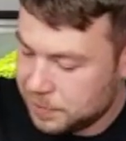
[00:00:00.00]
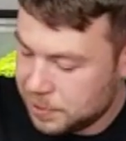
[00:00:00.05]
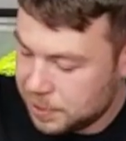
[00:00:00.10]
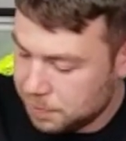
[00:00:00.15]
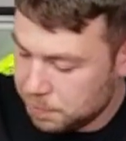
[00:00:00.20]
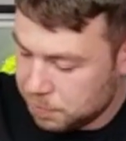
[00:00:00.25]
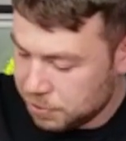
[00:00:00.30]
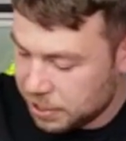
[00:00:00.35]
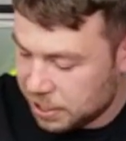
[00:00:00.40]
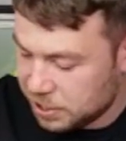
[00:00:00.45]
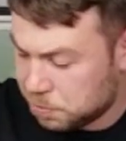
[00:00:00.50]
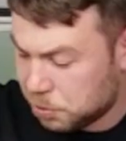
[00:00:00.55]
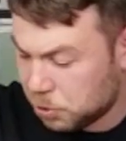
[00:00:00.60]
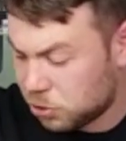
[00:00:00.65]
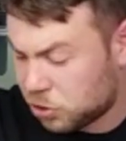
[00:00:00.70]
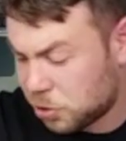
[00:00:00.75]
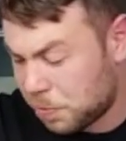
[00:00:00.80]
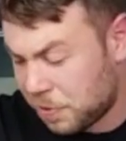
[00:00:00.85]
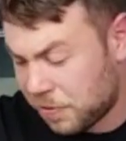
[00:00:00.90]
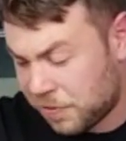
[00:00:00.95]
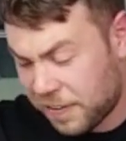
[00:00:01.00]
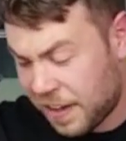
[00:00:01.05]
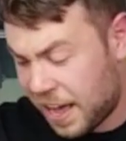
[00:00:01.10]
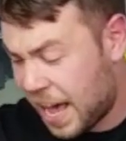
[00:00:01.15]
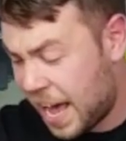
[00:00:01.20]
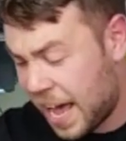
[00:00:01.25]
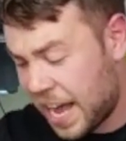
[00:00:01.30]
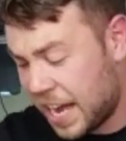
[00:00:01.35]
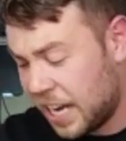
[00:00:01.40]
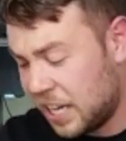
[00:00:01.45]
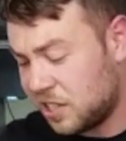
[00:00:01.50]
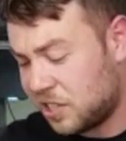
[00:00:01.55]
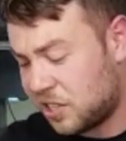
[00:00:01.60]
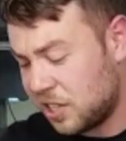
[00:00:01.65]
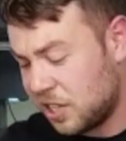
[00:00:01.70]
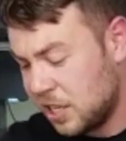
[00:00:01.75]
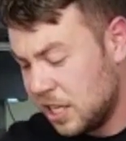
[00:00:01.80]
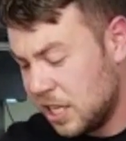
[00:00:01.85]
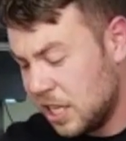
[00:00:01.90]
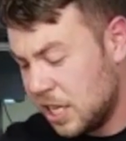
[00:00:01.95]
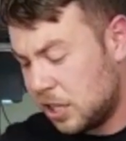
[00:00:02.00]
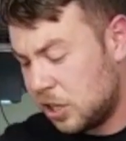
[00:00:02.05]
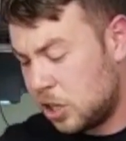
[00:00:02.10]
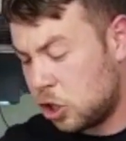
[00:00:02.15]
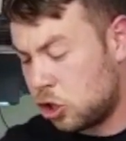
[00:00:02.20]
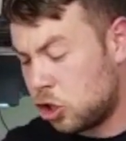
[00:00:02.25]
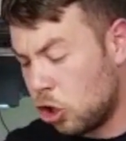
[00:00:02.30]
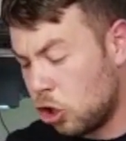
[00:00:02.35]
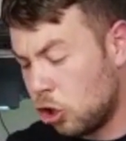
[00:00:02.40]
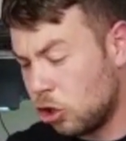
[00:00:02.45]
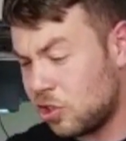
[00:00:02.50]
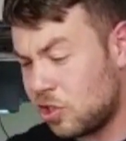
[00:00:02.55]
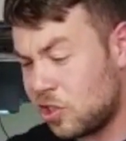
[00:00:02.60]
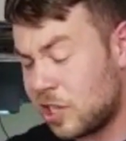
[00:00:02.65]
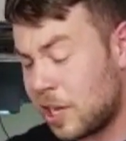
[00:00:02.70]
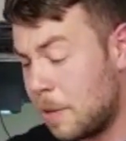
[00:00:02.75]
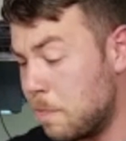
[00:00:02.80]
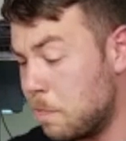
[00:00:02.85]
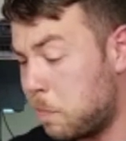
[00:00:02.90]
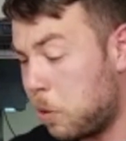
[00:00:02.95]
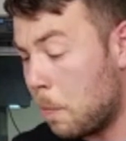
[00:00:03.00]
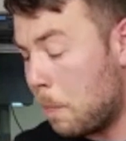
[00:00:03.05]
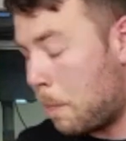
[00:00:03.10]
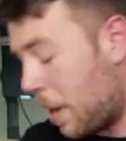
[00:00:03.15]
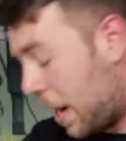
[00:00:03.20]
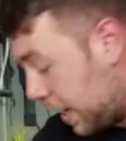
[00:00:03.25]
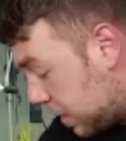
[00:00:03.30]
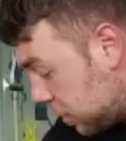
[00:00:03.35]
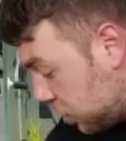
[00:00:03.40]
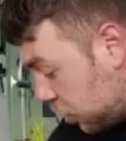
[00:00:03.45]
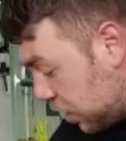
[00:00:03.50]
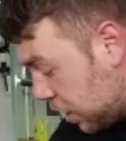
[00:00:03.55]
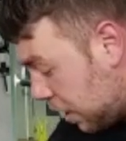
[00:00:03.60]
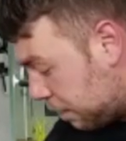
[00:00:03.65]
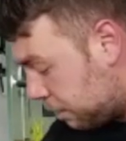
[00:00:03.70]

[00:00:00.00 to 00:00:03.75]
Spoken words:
impressed. But to be fair, they don't skimp on packaging.